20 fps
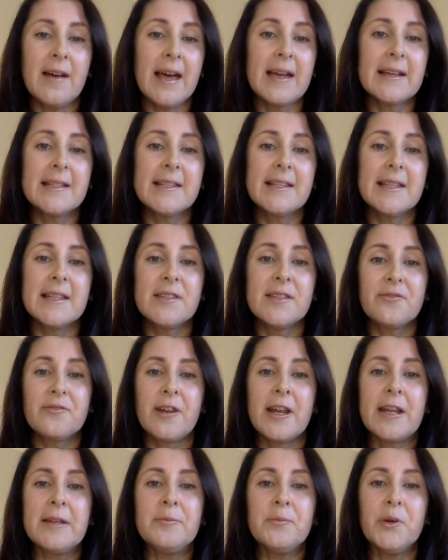access
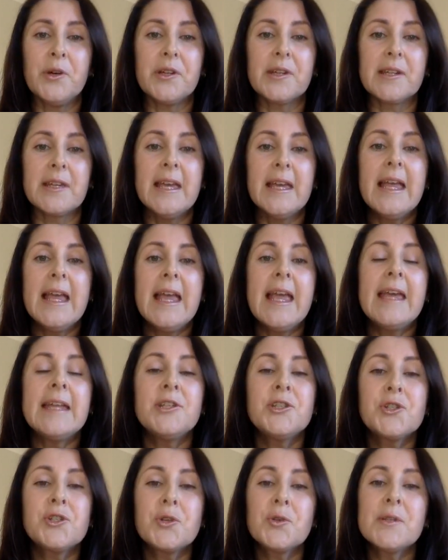framework and
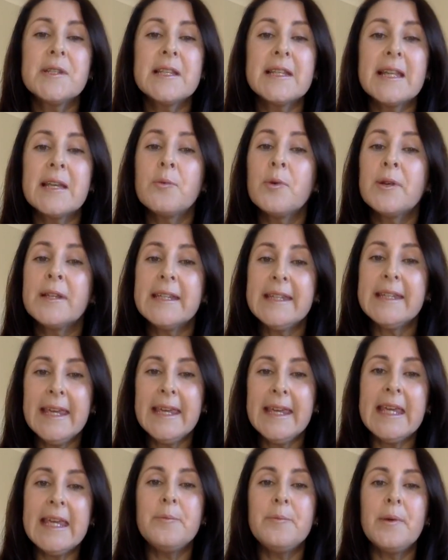ensures that they want to
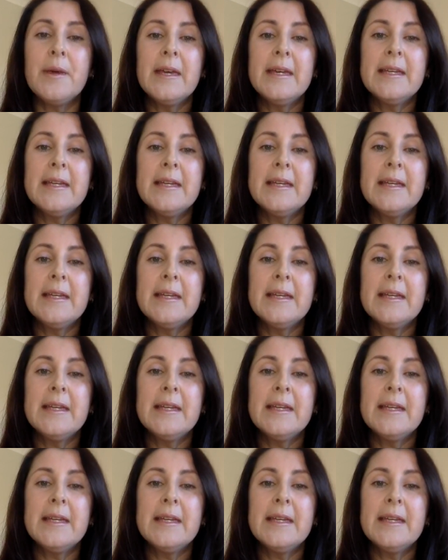keep